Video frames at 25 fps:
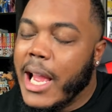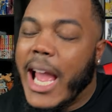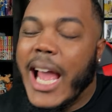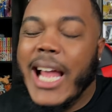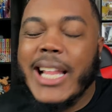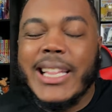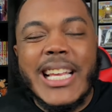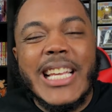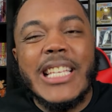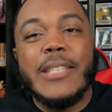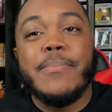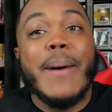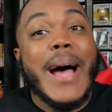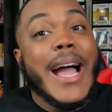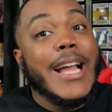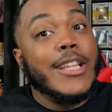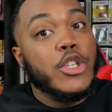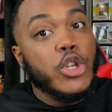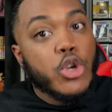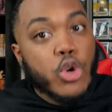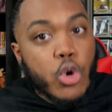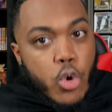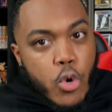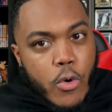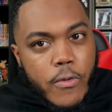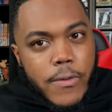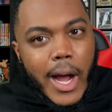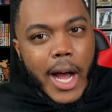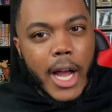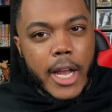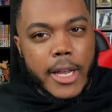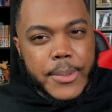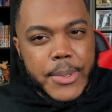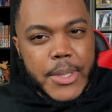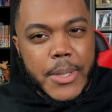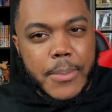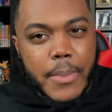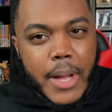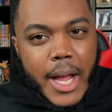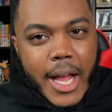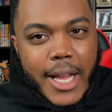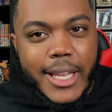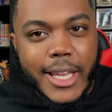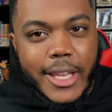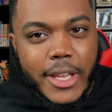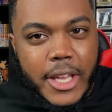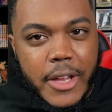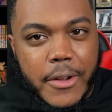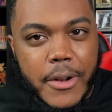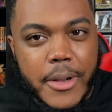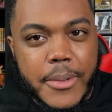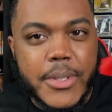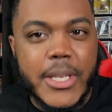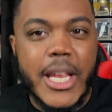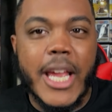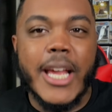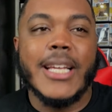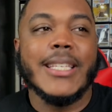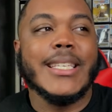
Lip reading: at least buy two volumes of manga, you know what I'm saying?